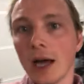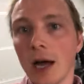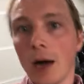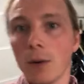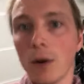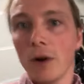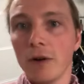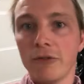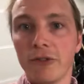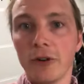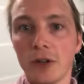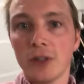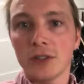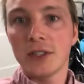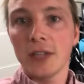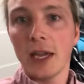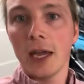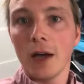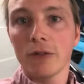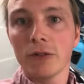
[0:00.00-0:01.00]
our first
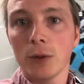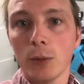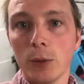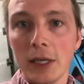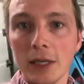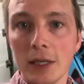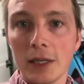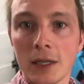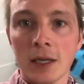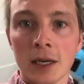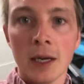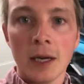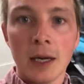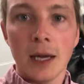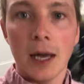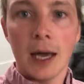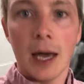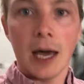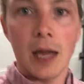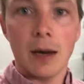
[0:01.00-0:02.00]
day of the week
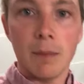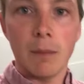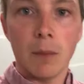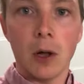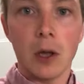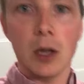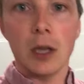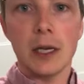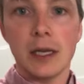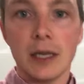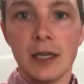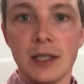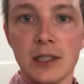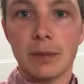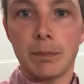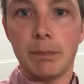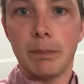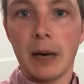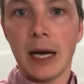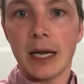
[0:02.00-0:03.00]
and Molly is
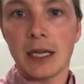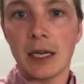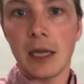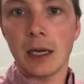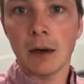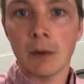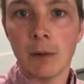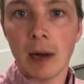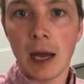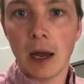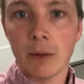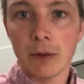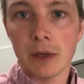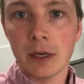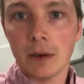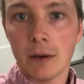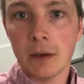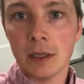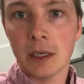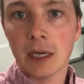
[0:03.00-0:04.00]
biking around
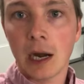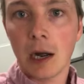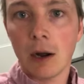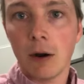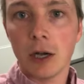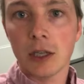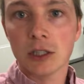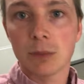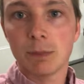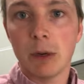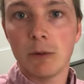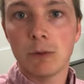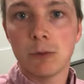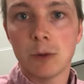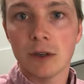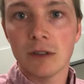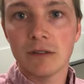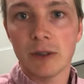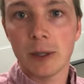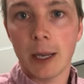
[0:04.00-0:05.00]
here in the garage
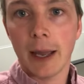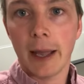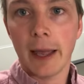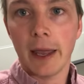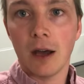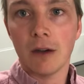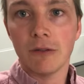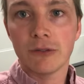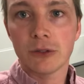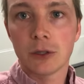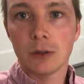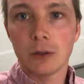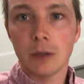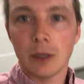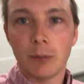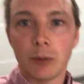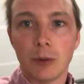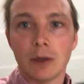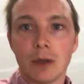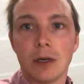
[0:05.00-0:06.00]
before we head off to the
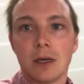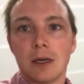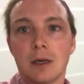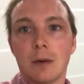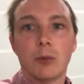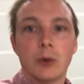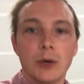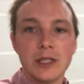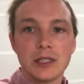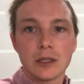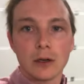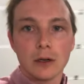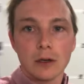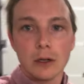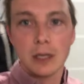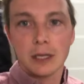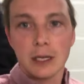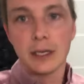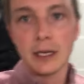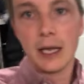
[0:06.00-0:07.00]

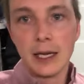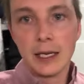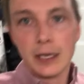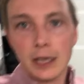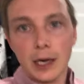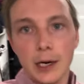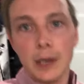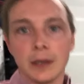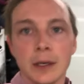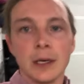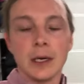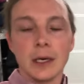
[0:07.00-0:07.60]
preschool and daycare.